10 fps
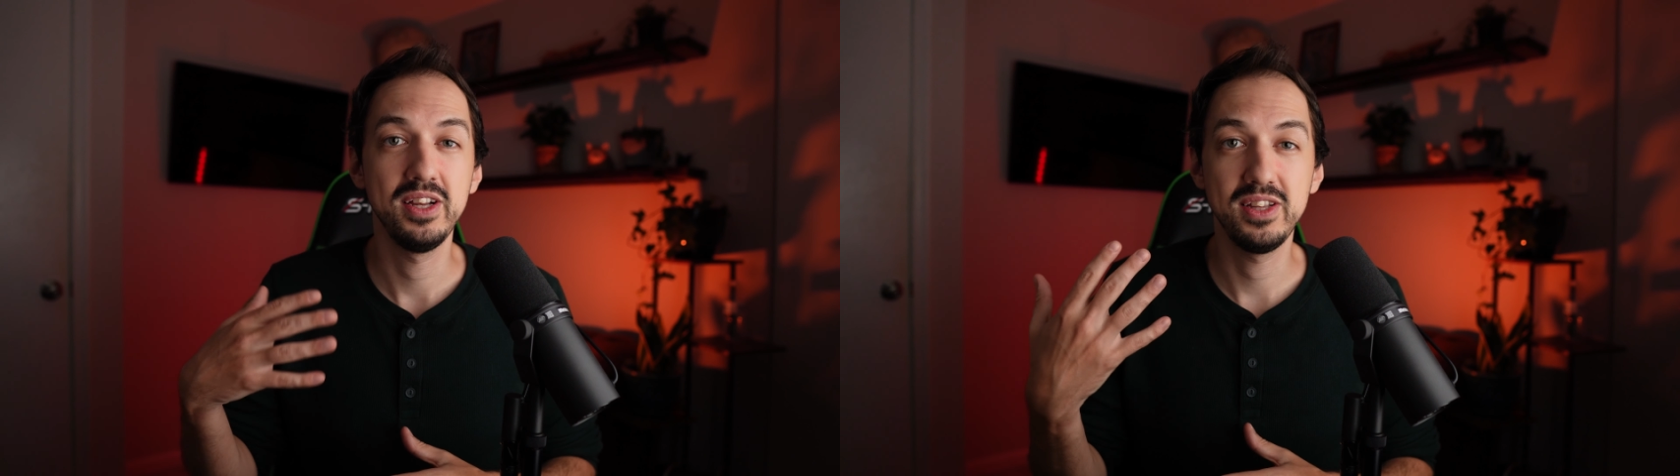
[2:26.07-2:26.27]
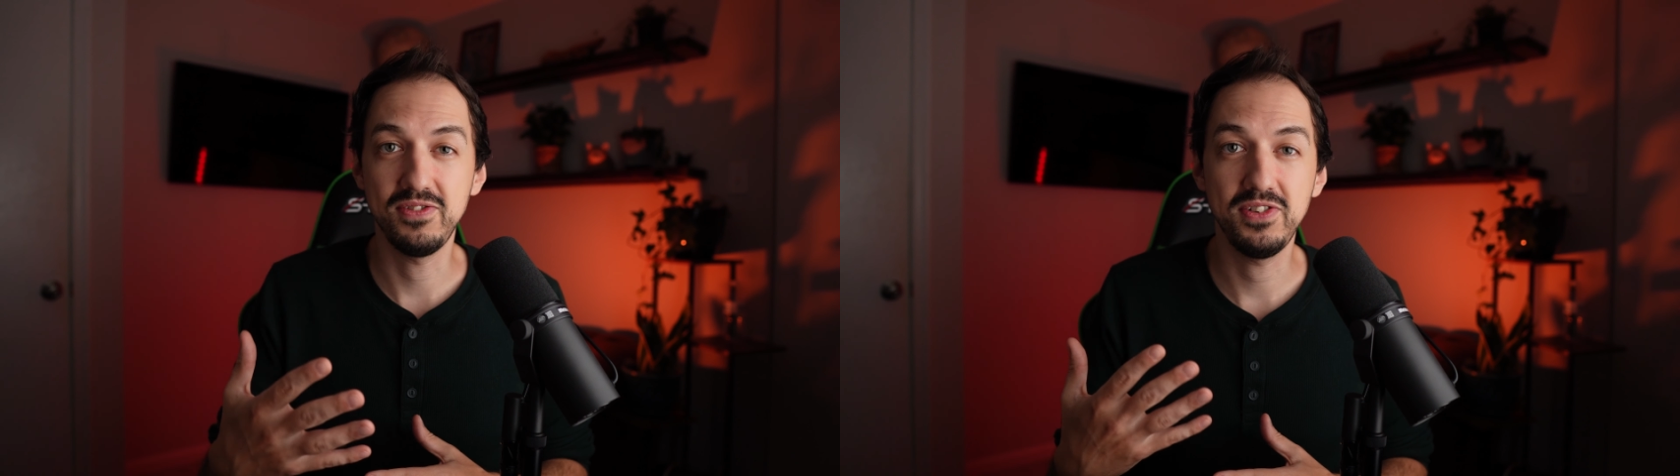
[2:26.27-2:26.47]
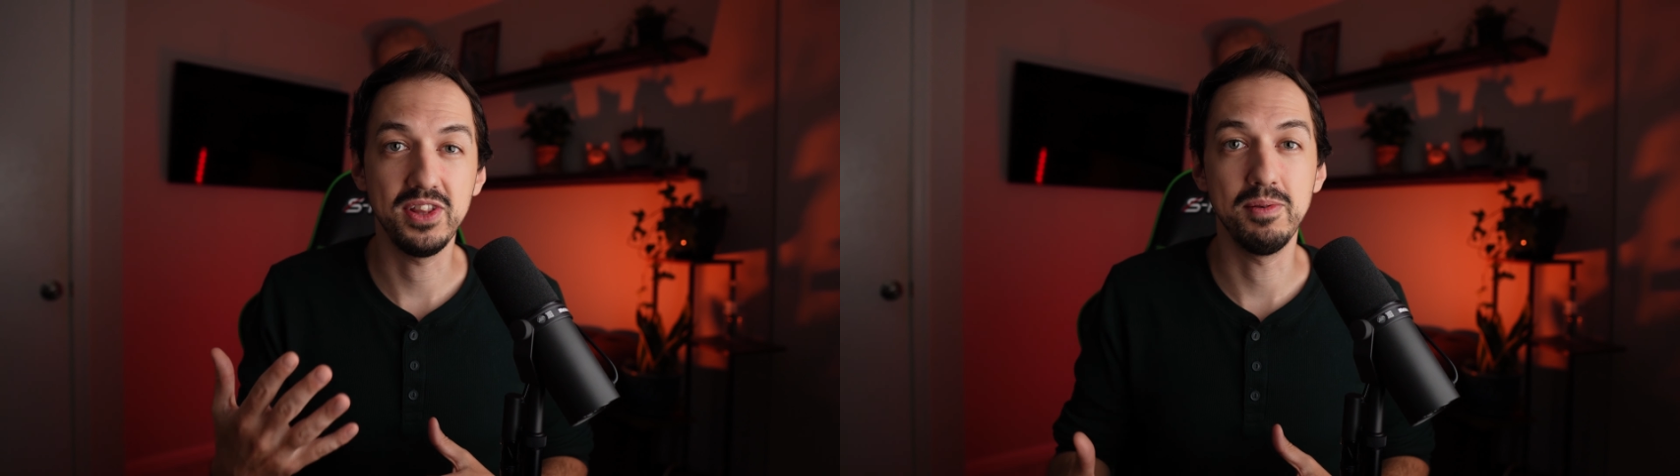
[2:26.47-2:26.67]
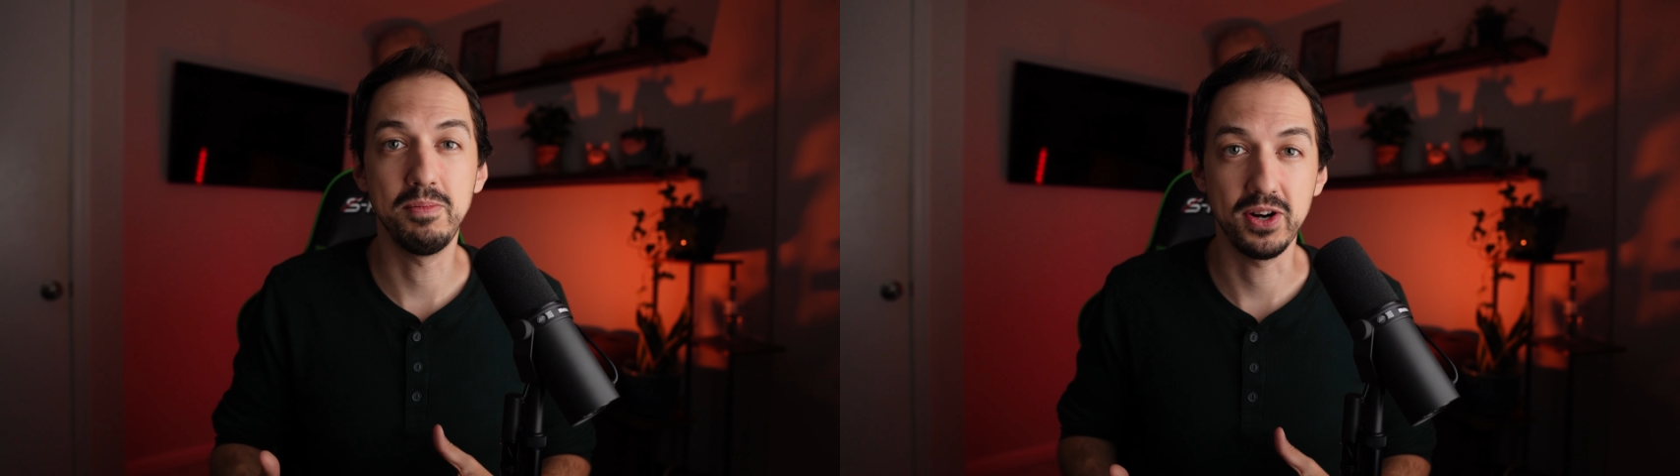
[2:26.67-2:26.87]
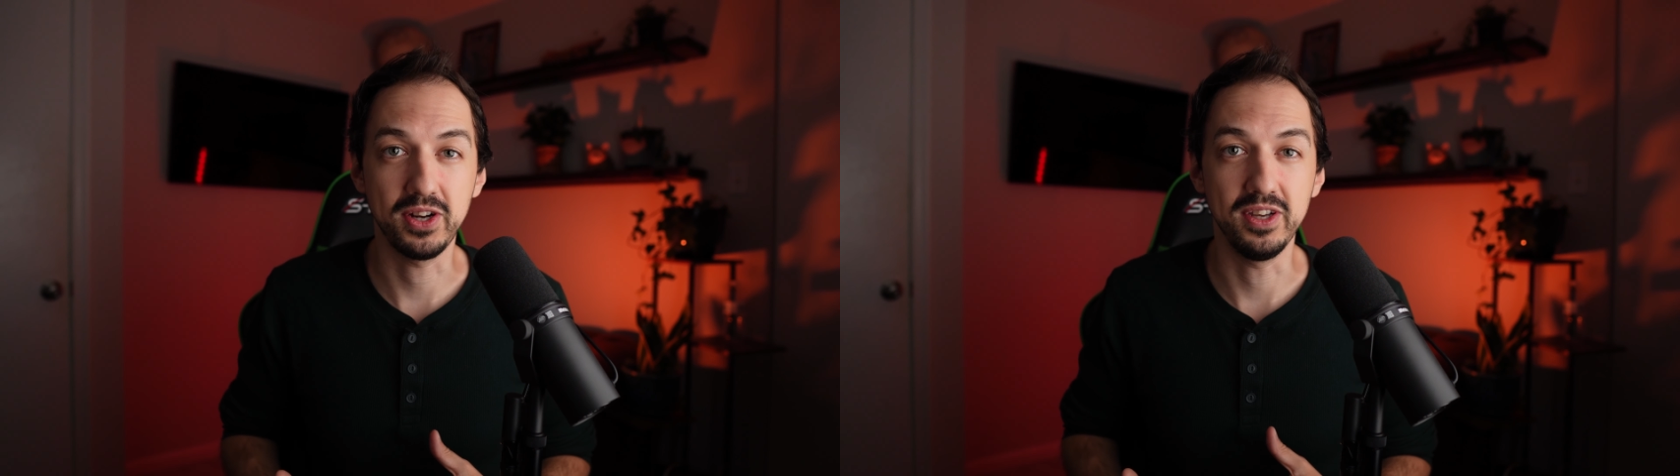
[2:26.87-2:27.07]
to fit the
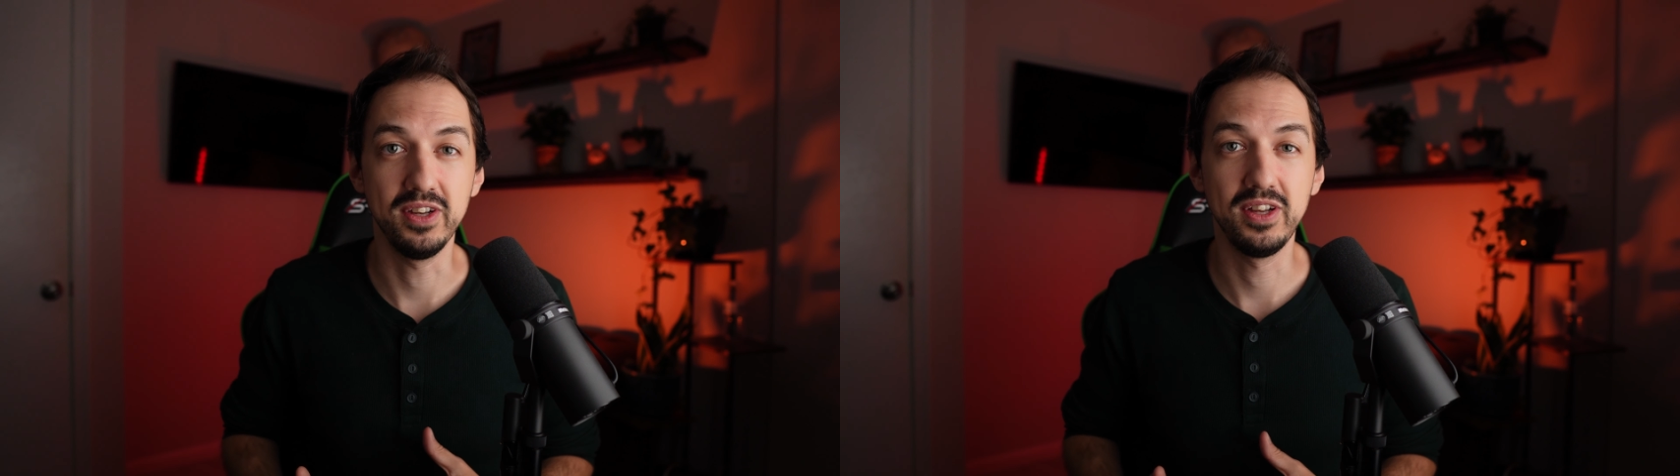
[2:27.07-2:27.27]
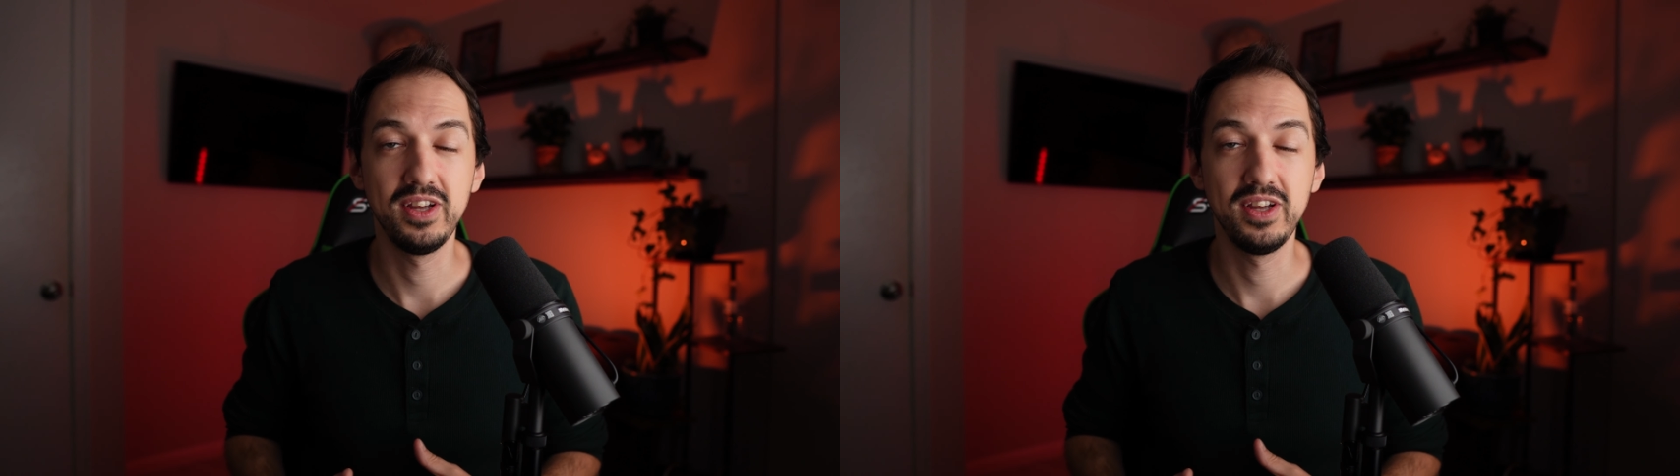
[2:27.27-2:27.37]
market.